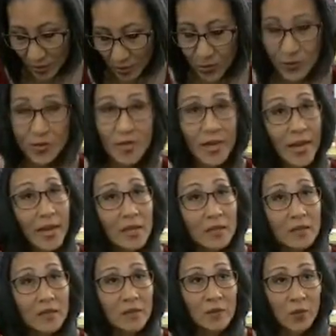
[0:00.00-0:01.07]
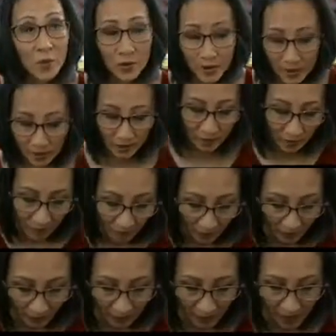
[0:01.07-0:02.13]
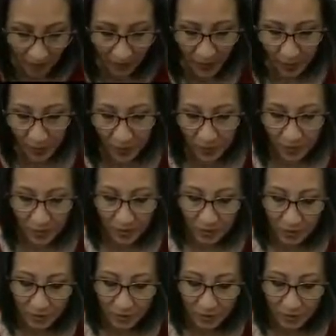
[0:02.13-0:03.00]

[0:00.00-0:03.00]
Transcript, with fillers: use that to fold it. Let's see if that works.